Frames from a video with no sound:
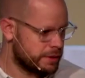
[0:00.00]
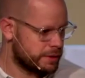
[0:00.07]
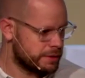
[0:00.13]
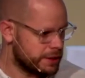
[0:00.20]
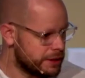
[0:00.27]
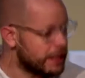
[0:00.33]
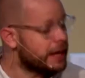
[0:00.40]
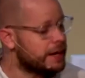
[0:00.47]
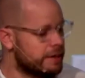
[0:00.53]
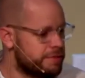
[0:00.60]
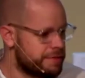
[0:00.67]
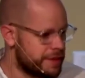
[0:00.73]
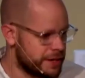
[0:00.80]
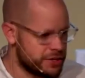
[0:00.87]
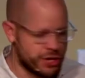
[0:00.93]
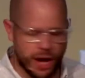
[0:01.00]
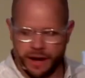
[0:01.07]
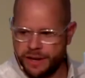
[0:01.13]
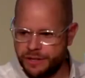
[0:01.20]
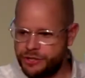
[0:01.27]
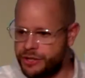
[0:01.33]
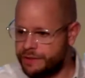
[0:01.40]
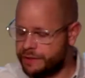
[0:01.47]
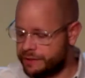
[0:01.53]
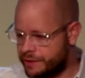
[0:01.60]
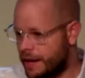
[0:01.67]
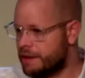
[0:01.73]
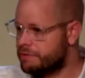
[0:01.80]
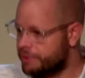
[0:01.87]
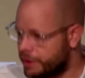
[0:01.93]
the life that Jesus
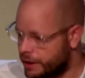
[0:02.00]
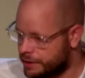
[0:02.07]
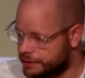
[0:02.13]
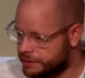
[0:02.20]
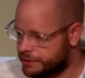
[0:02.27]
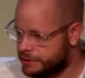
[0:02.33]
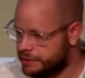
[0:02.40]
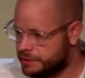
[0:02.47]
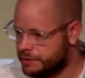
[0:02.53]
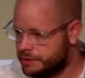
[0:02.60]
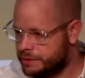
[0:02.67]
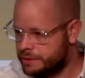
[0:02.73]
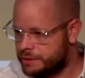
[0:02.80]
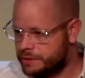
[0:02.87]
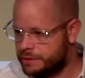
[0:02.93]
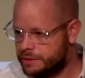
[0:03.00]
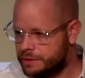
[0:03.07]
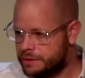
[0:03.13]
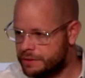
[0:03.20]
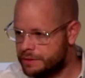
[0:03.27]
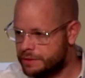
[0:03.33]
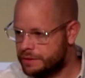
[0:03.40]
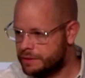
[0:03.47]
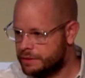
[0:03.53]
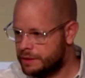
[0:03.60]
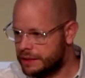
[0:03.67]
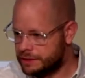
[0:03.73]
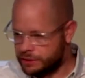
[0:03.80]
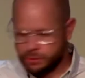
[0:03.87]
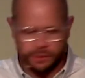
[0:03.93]
gave for us
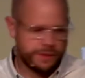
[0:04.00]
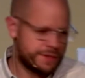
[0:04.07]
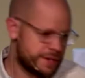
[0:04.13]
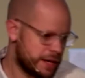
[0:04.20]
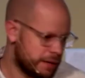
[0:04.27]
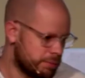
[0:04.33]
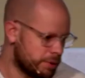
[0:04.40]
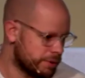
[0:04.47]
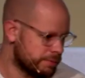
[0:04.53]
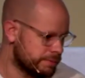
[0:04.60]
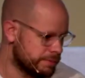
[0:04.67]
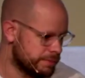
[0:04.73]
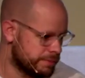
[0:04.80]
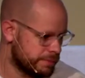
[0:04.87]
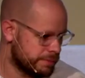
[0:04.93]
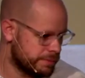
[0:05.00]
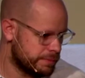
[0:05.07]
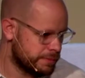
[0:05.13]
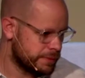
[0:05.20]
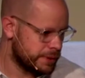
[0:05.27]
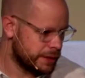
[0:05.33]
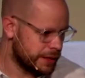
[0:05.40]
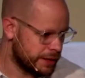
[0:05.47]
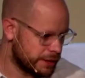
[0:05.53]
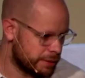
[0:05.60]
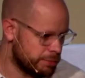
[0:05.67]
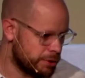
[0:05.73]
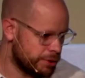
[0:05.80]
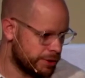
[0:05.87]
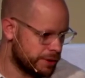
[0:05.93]
at the Lord's table in
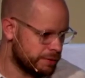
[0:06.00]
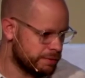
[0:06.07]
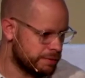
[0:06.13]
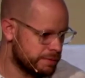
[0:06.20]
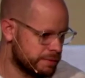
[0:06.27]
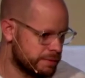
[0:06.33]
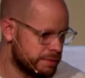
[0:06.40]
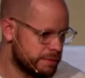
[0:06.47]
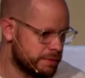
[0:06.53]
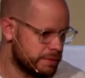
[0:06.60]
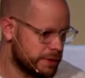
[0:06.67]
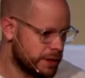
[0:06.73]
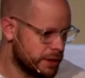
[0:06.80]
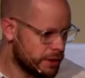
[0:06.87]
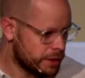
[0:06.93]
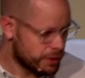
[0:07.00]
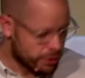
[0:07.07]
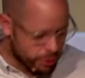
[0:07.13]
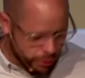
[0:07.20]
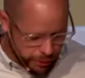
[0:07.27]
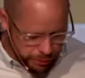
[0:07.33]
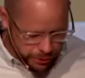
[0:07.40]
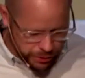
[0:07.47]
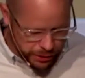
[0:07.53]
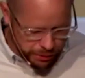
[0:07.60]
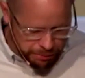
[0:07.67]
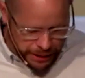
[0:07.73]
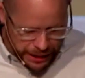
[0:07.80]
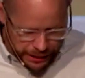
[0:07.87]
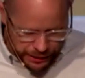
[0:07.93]
communion. Corey, will you
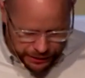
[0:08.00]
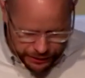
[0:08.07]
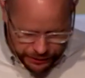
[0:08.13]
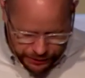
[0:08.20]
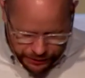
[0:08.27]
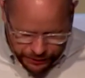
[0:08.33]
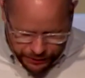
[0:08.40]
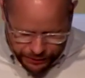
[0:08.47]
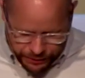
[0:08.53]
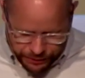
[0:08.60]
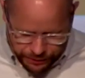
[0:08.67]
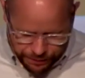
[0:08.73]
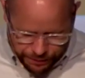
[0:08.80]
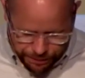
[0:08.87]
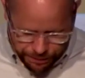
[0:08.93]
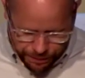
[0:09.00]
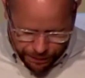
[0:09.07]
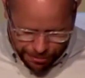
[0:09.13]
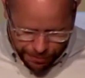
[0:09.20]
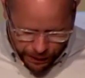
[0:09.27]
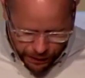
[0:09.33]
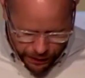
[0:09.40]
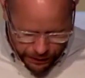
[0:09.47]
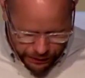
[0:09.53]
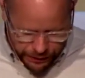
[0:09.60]
come back and